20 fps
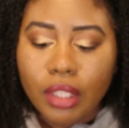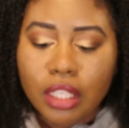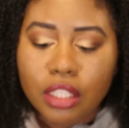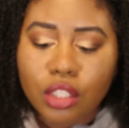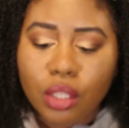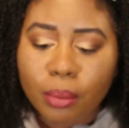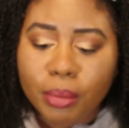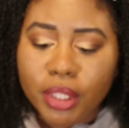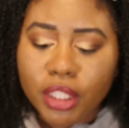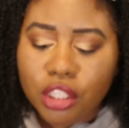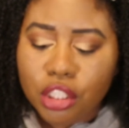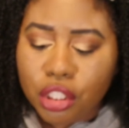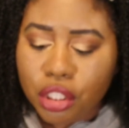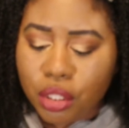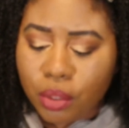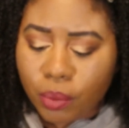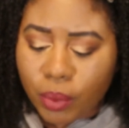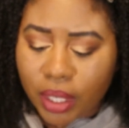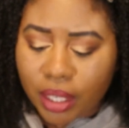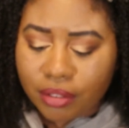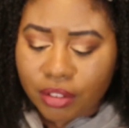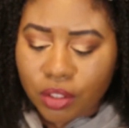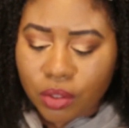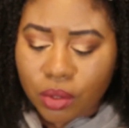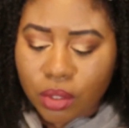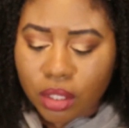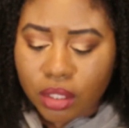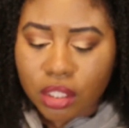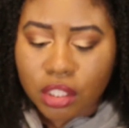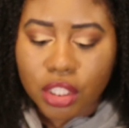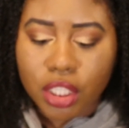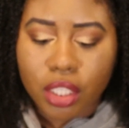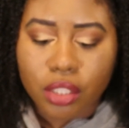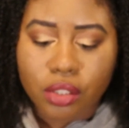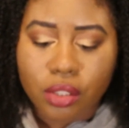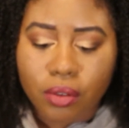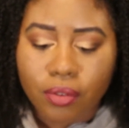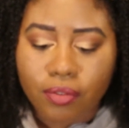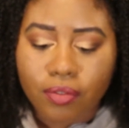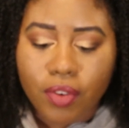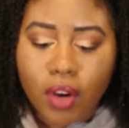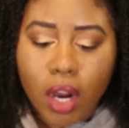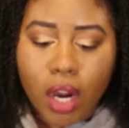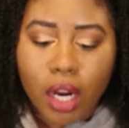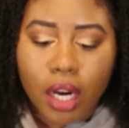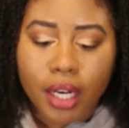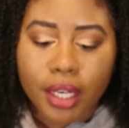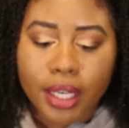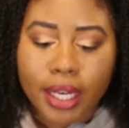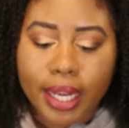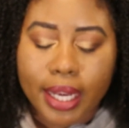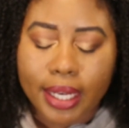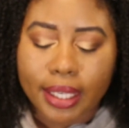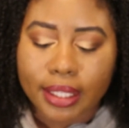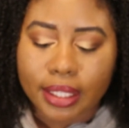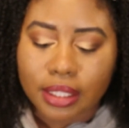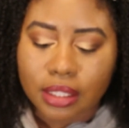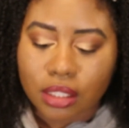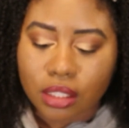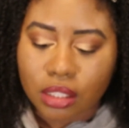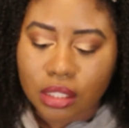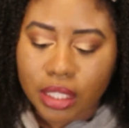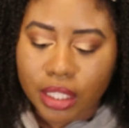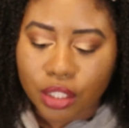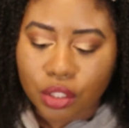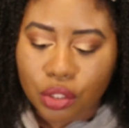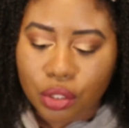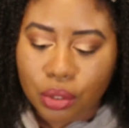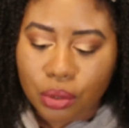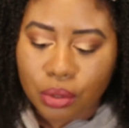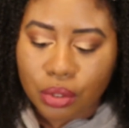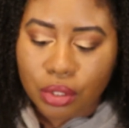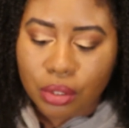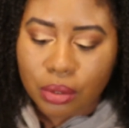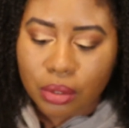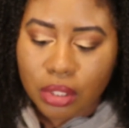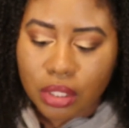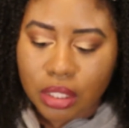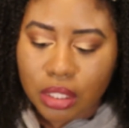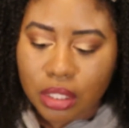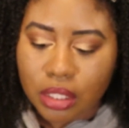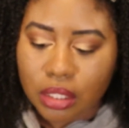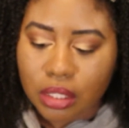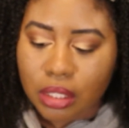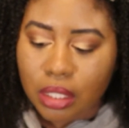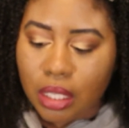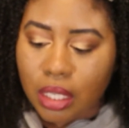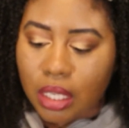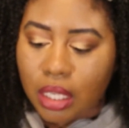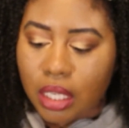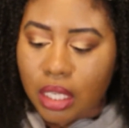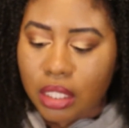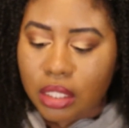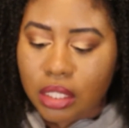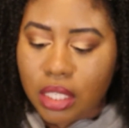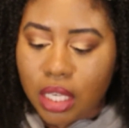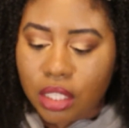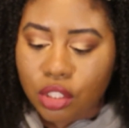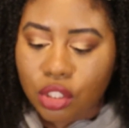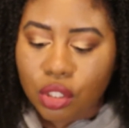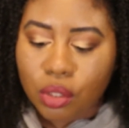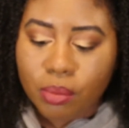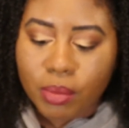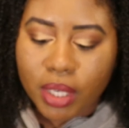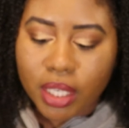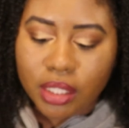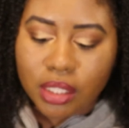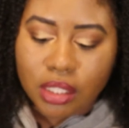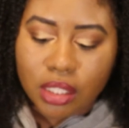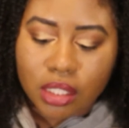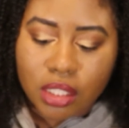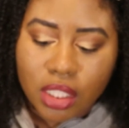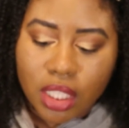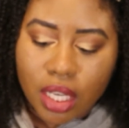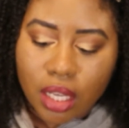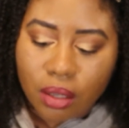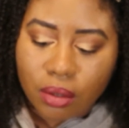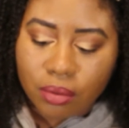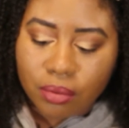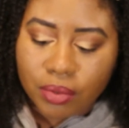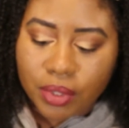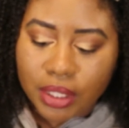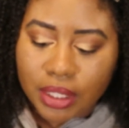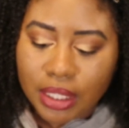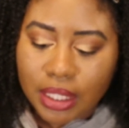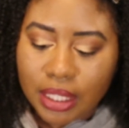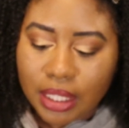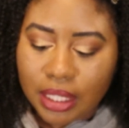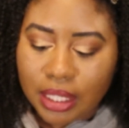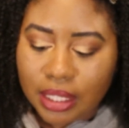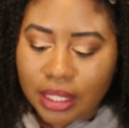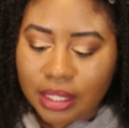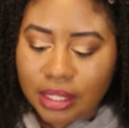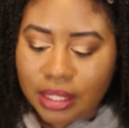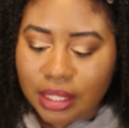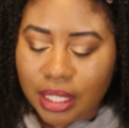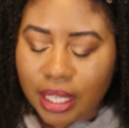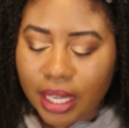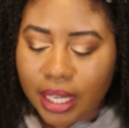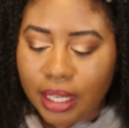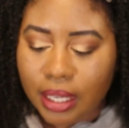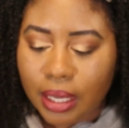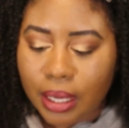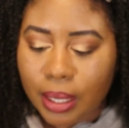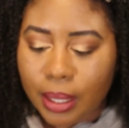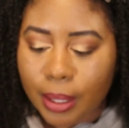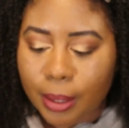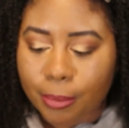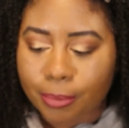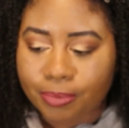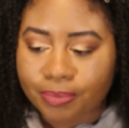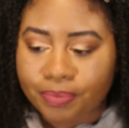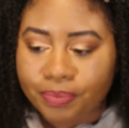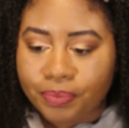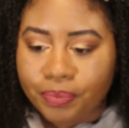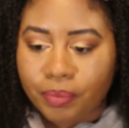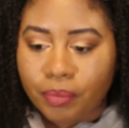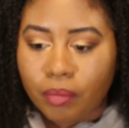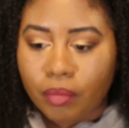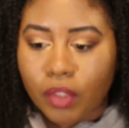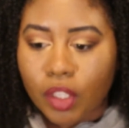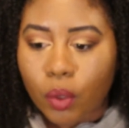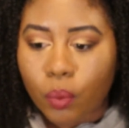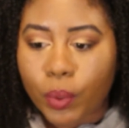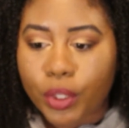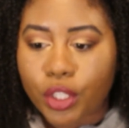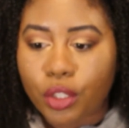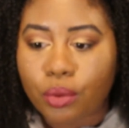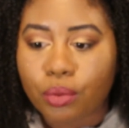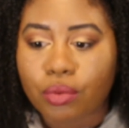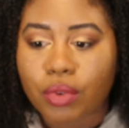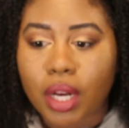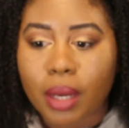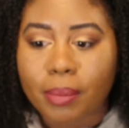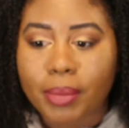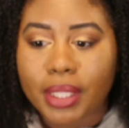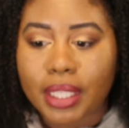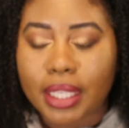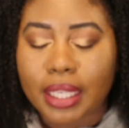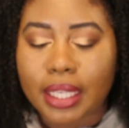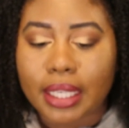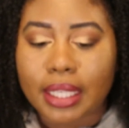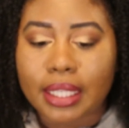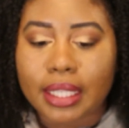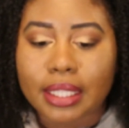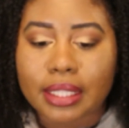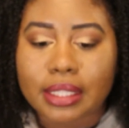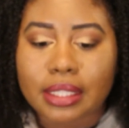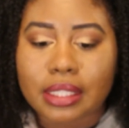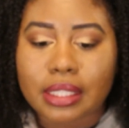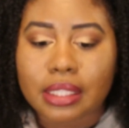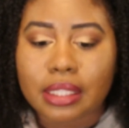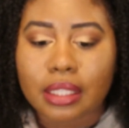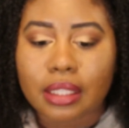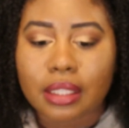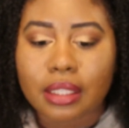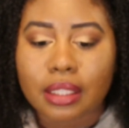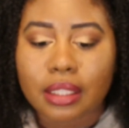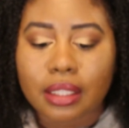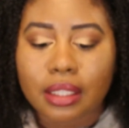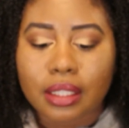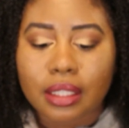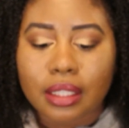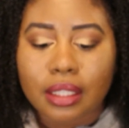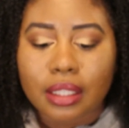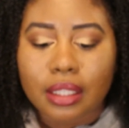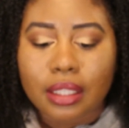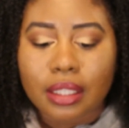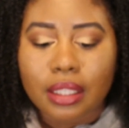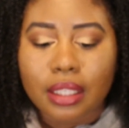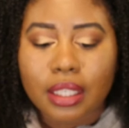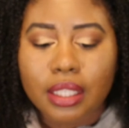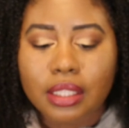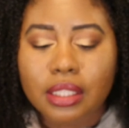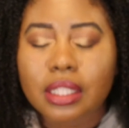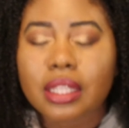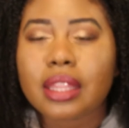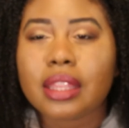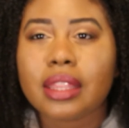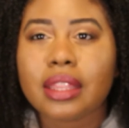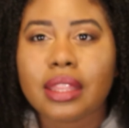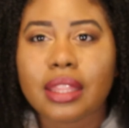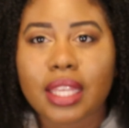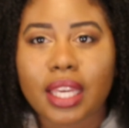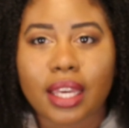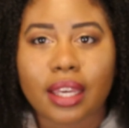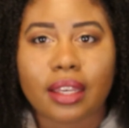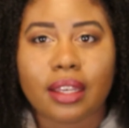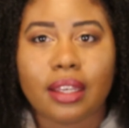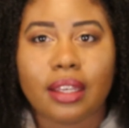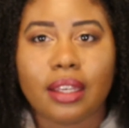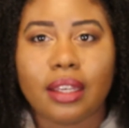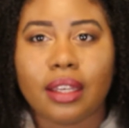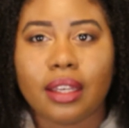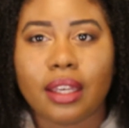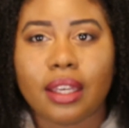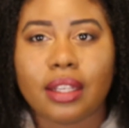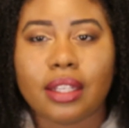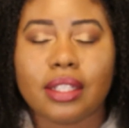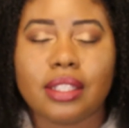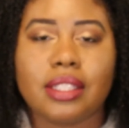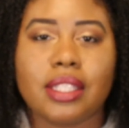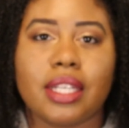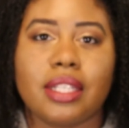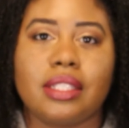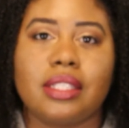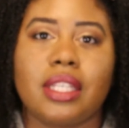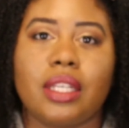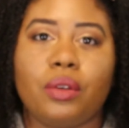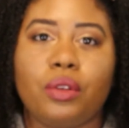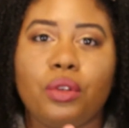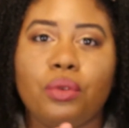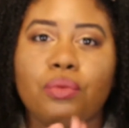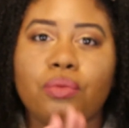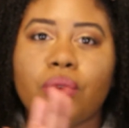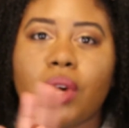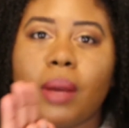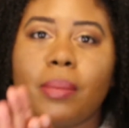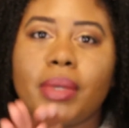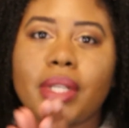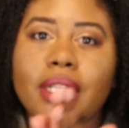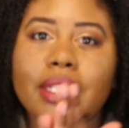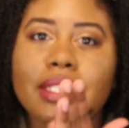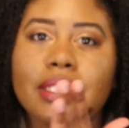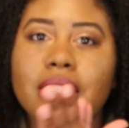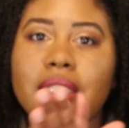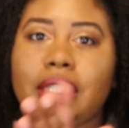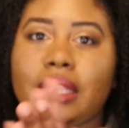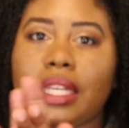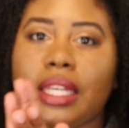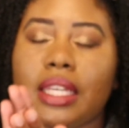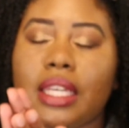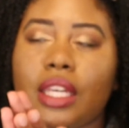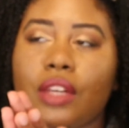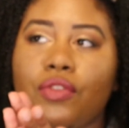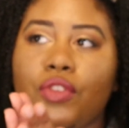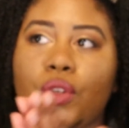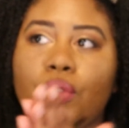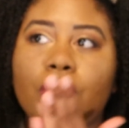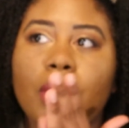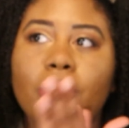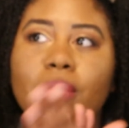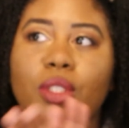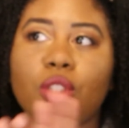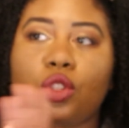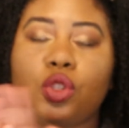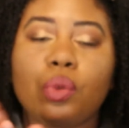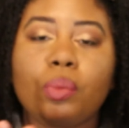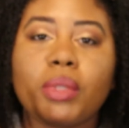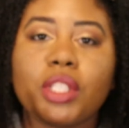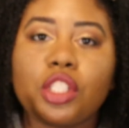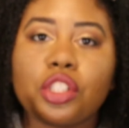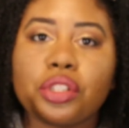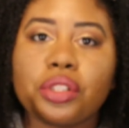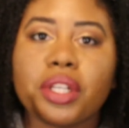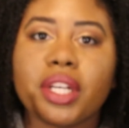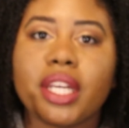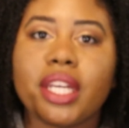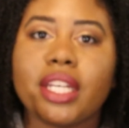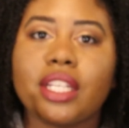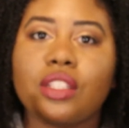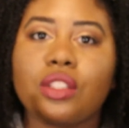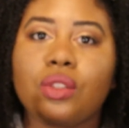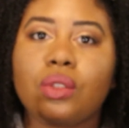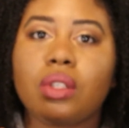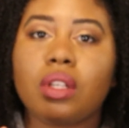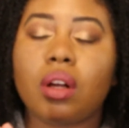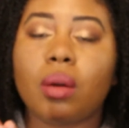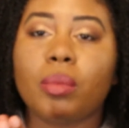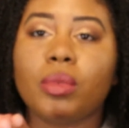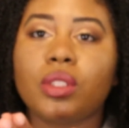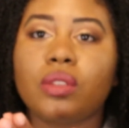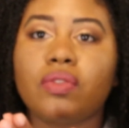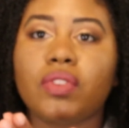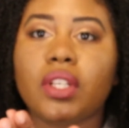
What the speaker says: So I'm going to show you what I've used on the gel so far. And this is like 2 uses. It's not too much. The gel really is like, when you rub it in, it's thick in a sense. Like you rub it, it's thick. If you rub it too much in your hands, you can almost